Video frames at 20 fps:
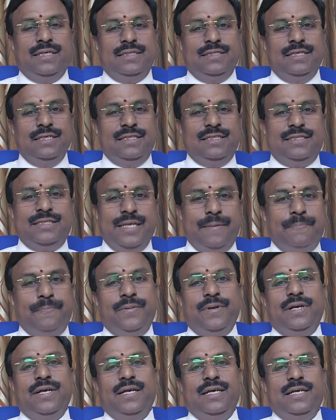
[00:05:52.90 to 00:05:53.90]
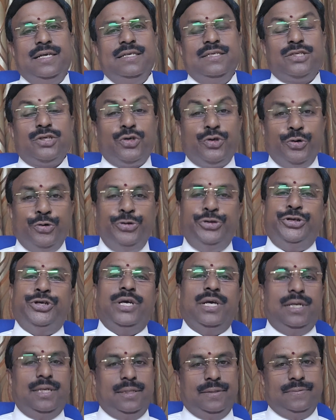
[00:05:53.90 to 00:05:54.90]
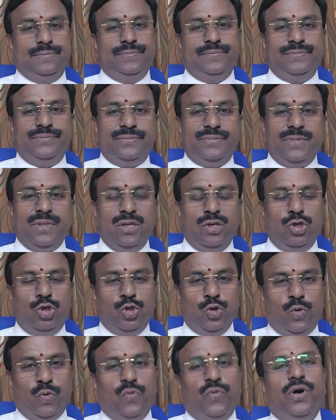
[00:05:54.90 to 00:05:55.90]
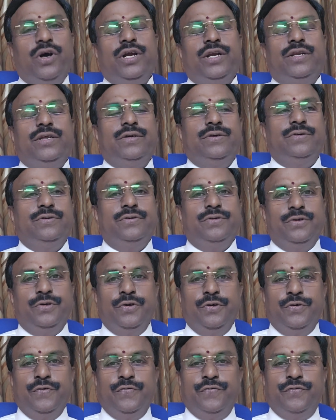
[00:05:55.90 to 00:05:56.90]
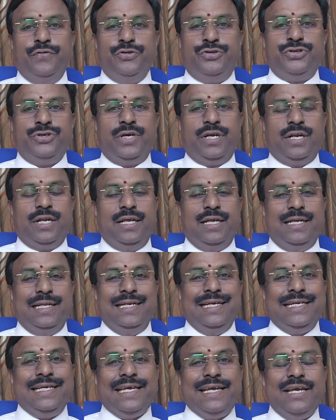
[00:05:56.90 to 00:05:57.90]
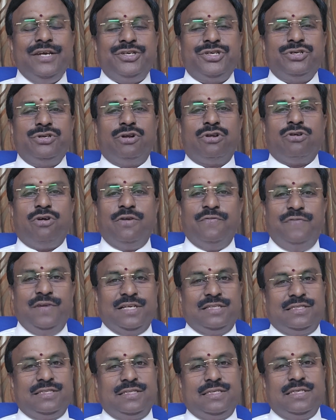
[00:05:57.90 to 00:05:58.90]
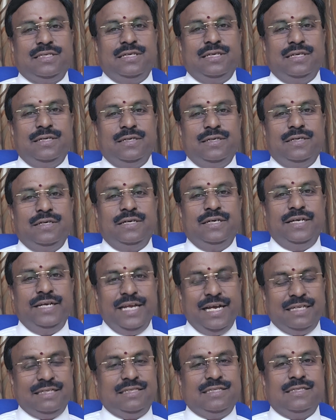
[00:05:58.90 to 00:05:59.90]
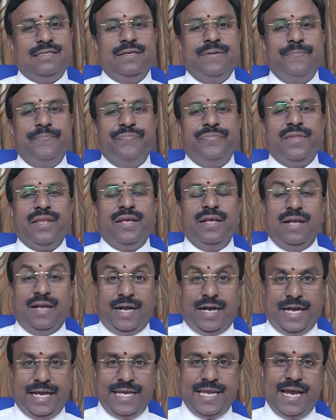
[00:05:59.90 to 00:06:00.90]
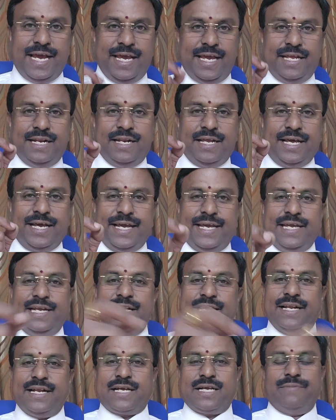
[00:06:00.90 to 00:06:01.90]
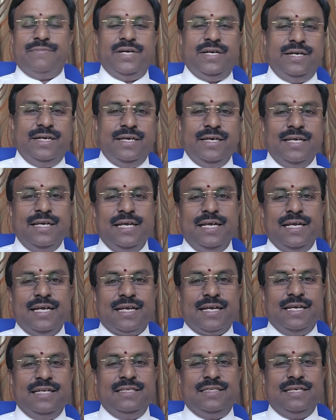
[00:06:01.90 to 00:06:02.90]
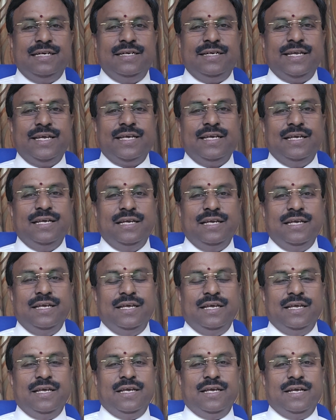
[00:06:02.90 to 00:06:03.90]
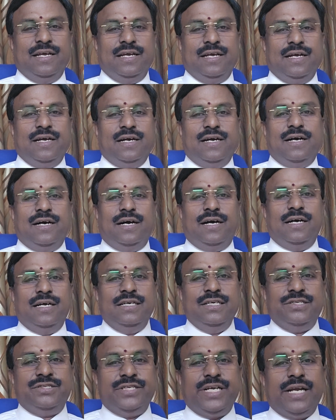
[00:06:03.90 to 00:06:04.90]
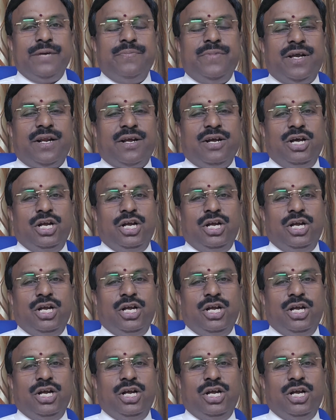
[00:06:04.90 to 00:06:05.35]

This step is crucial to avoid future litigation or conflicts. Next, I highly recommend consulting a trademark